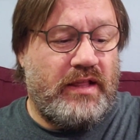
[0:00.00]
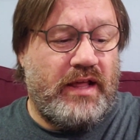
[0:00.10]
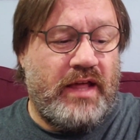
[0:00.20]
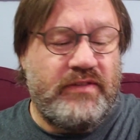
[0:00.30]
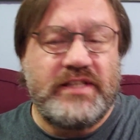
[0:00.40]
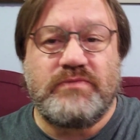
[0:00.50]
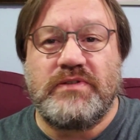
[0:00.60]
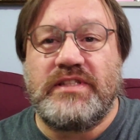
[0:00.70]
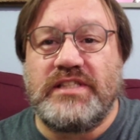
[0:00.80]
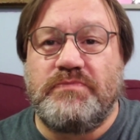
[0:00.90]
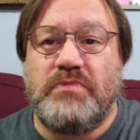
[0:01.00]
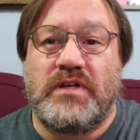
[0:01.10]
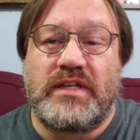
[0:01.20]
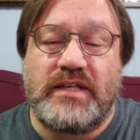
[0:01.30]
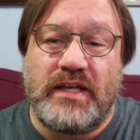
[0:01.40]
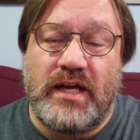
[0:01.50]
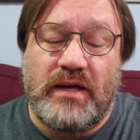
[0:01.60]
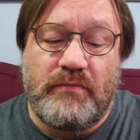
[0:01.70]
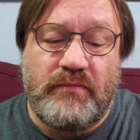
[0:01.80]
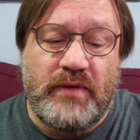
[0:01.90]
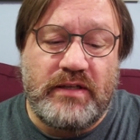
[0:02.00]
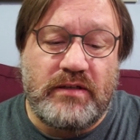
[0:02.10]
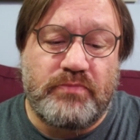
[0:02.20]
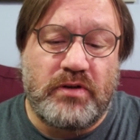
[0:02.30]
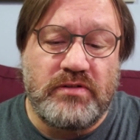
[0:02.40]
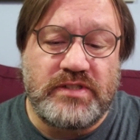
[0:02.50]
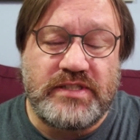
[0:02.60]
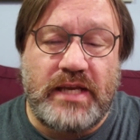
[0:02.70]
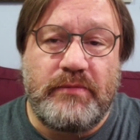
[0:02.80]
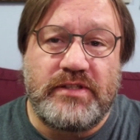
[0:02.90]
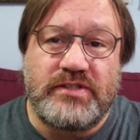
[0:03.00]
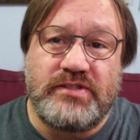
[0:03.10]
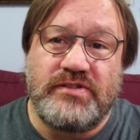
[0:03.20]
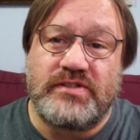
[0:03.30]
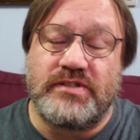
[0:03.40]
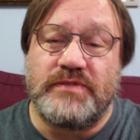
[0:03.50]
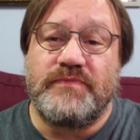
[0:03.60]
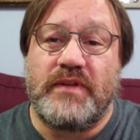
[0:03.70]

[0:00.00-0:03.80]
with this book, Michael approached Simon & Schuster,